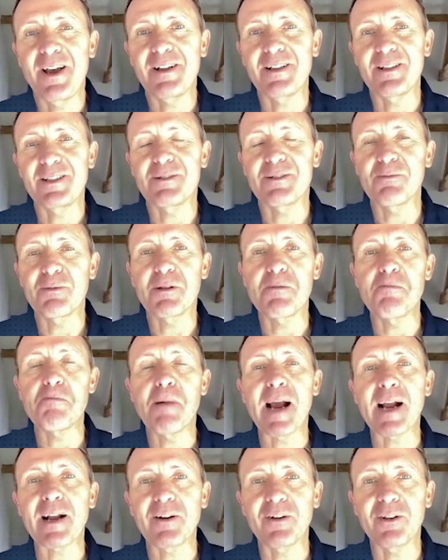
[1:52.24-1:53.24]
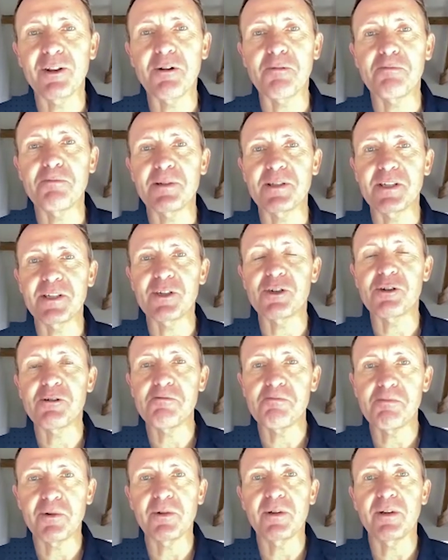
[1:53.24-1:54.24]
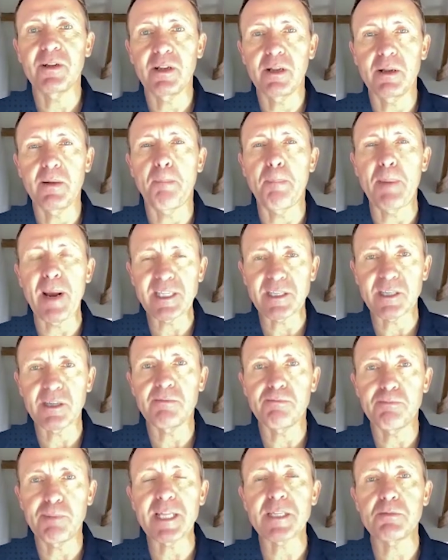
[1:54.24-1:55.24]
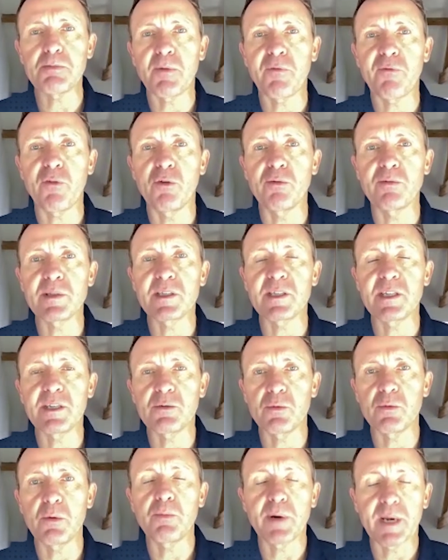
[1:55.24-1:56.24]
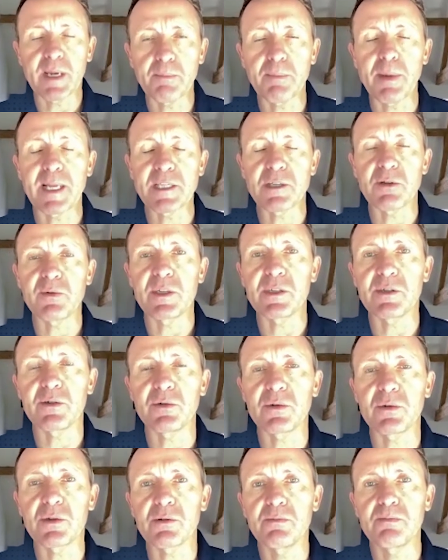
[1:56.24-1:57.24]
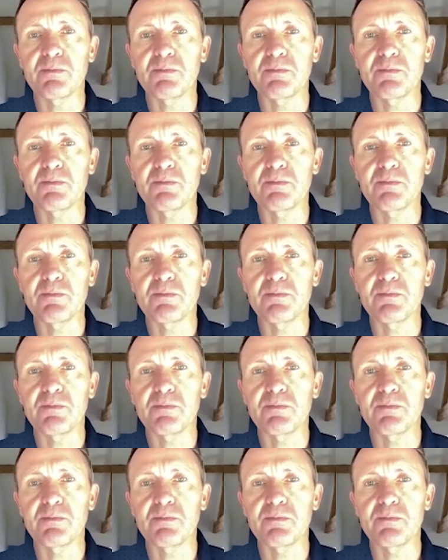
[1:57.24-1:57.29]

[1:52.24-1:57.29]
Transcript: something back on the opposition, but better performances will bring better results.